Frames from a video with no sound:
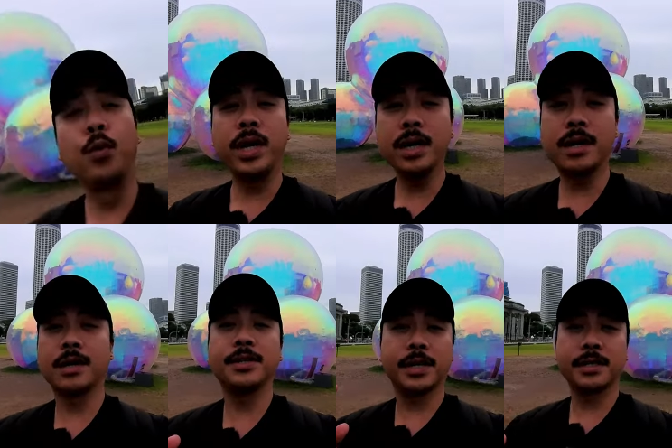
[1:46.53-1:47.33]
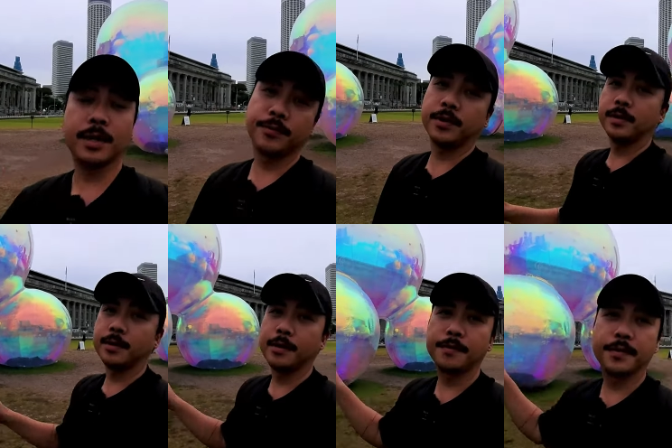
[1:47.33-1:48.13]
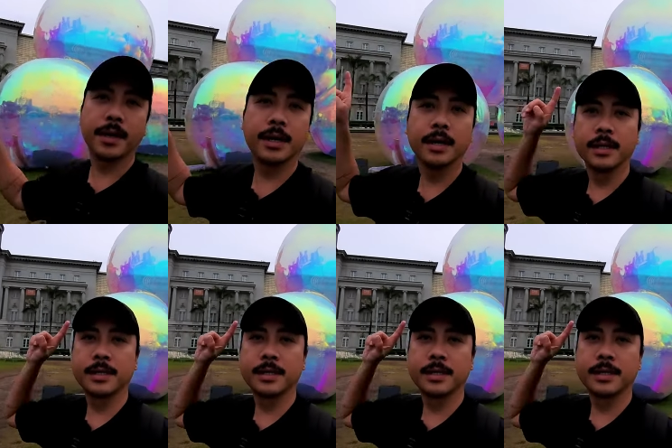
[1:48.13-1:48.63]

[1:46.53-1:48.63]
We are just in front of the